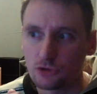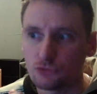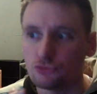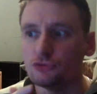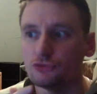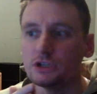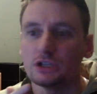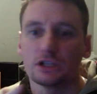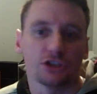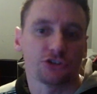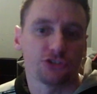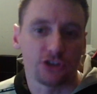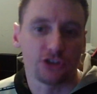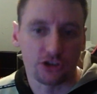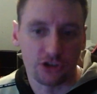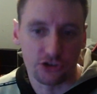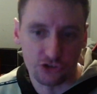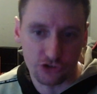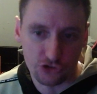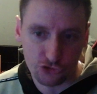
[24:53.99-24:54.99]
realistic
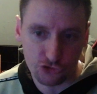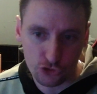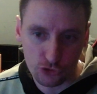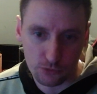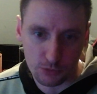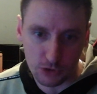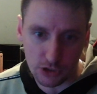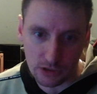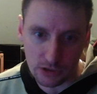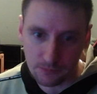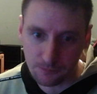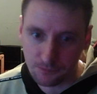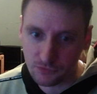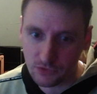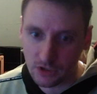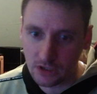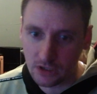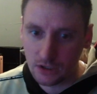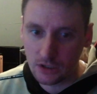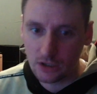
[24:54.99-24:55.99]
as it should be.
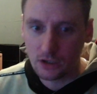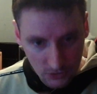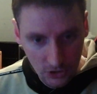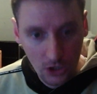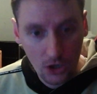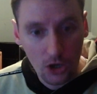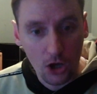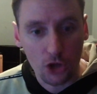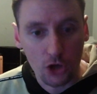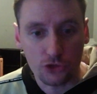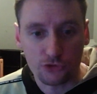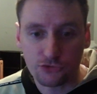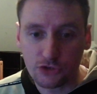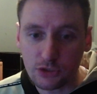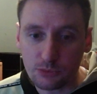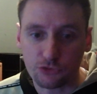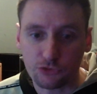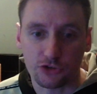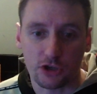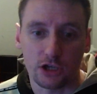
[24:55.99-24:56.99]
On the
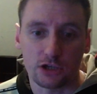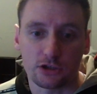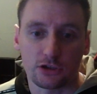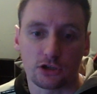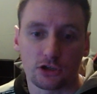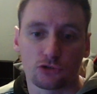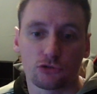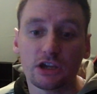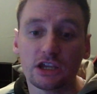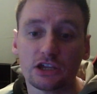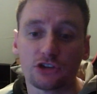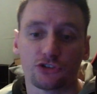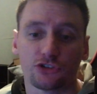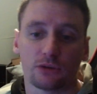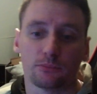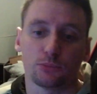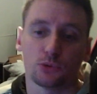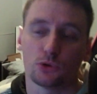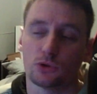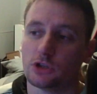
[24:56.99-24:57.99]
flip side, a great
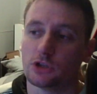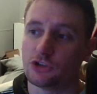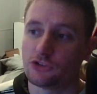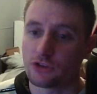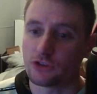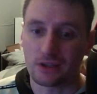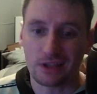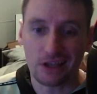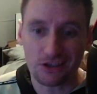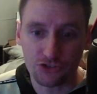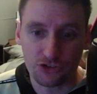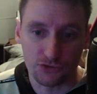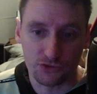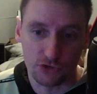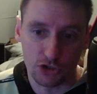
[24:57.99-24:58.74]
example is The Last of